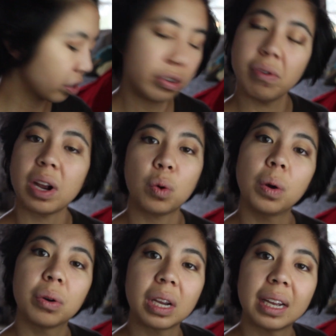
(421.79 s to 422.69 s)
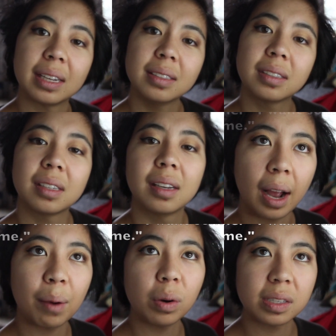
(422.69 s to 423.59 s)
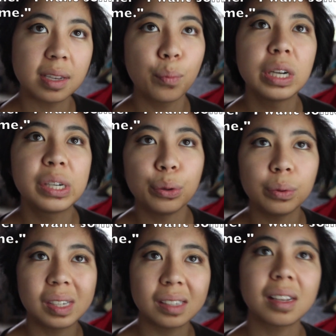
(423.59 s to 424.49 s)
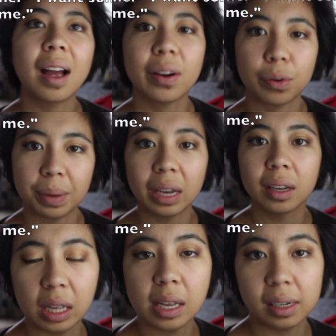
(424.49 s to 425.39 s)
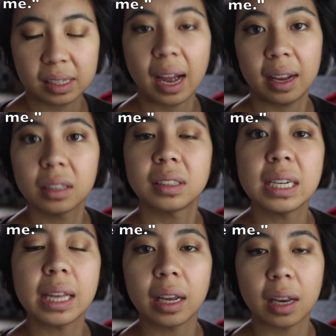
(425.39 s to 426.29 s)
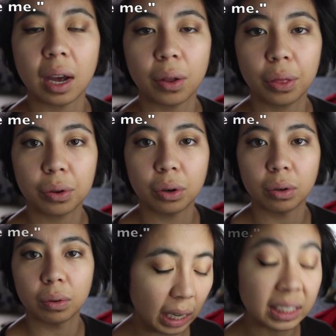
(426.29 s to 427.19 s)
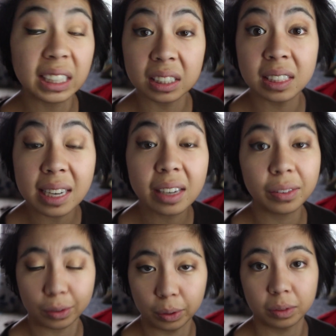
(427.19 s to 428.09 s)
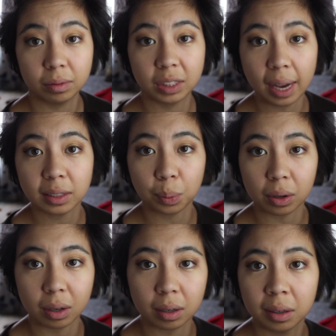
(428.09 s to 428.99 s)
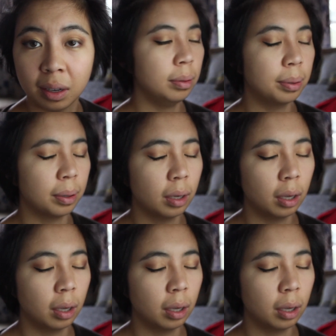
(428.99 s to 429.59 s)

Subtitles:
her direct quote is, "I want someone to desire me." And this guy is seeking it out through a 16-year-old sex worker. Whew.